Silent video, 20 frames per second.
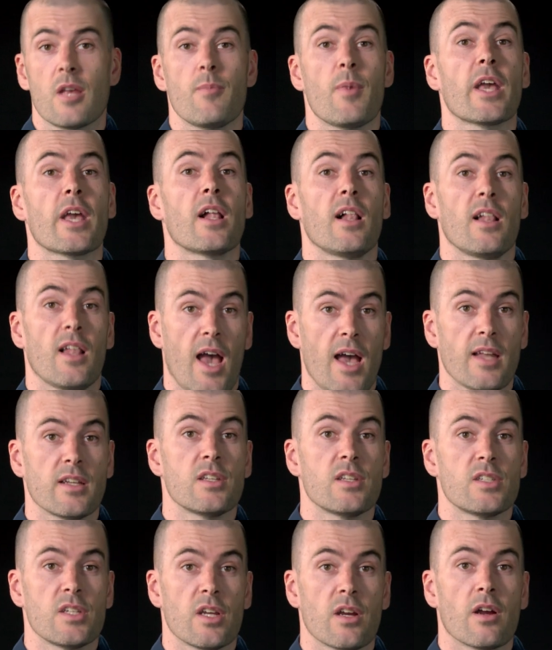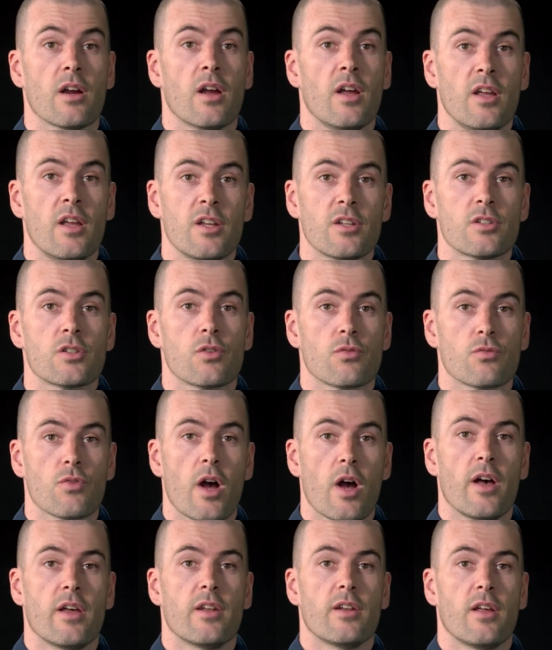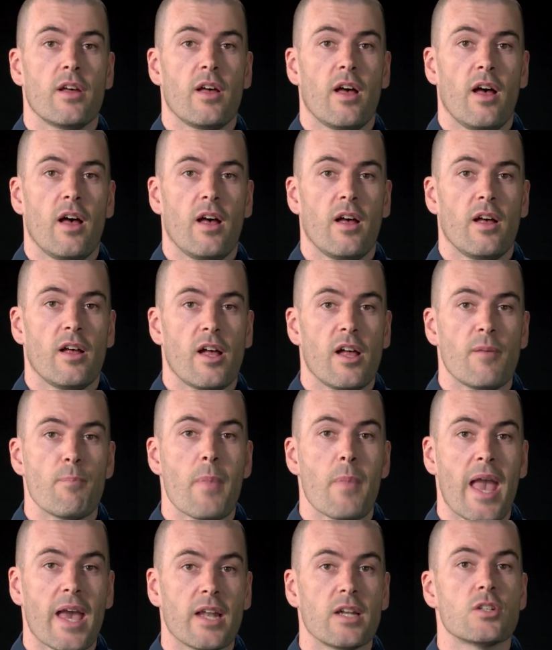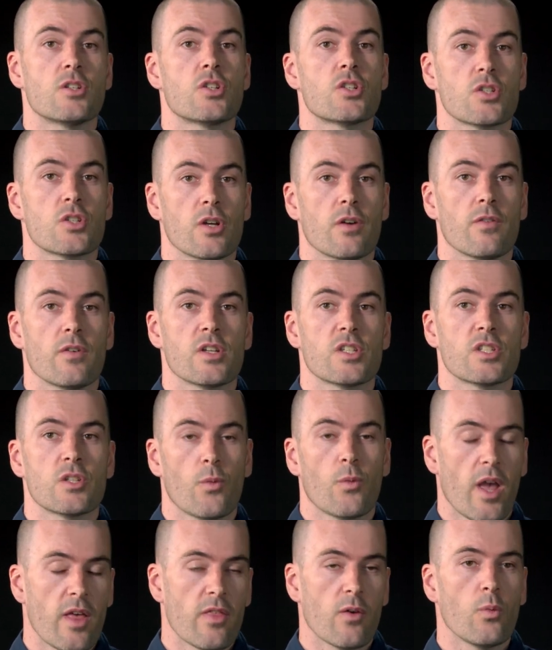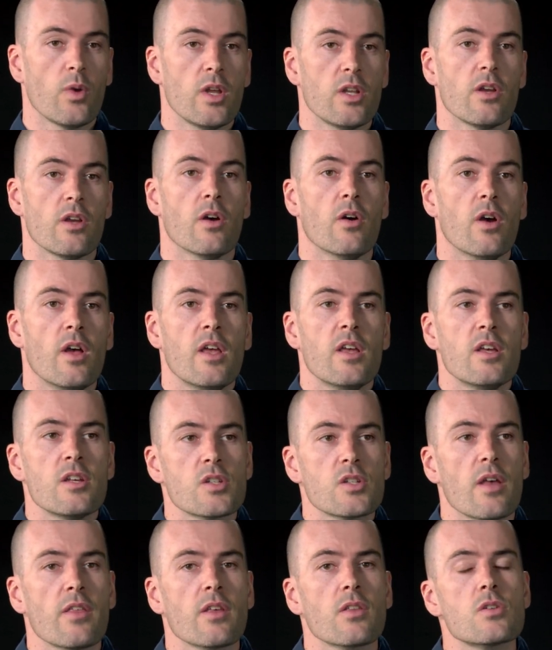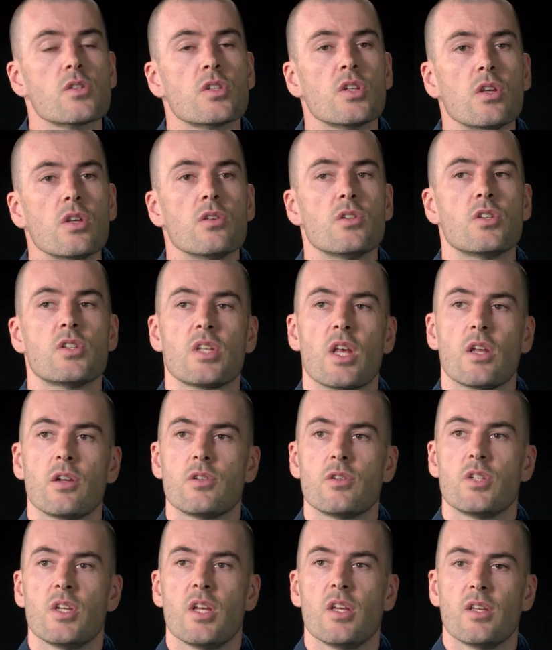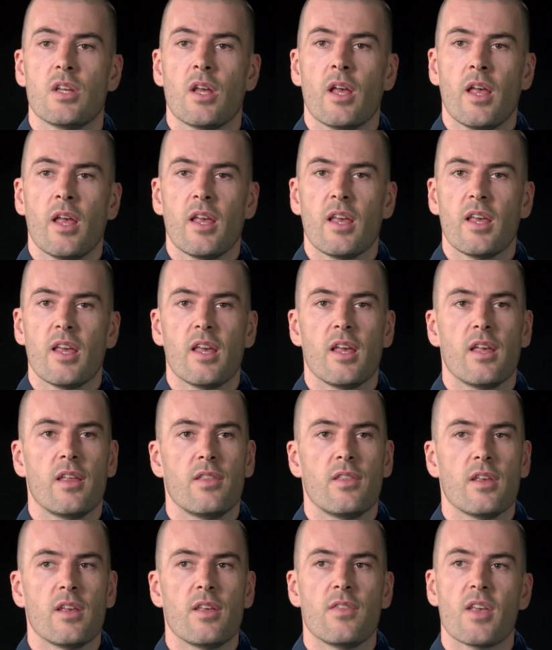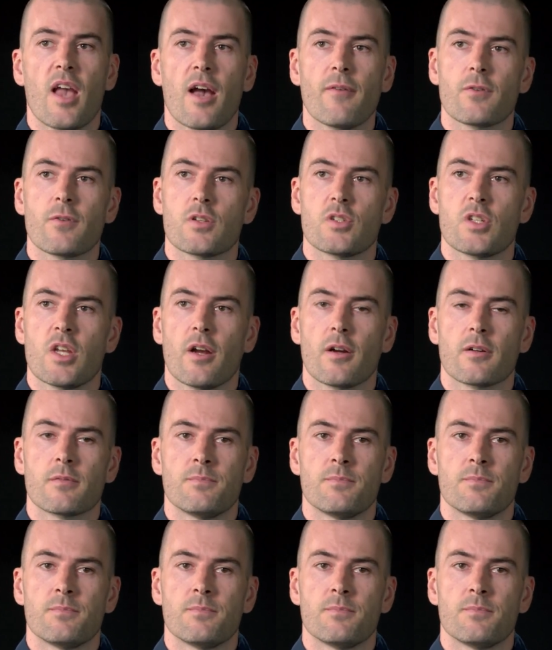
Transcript: going to make it a lot easier to run a managed service the way that we do. So I think there's huge synergy in the efforts here.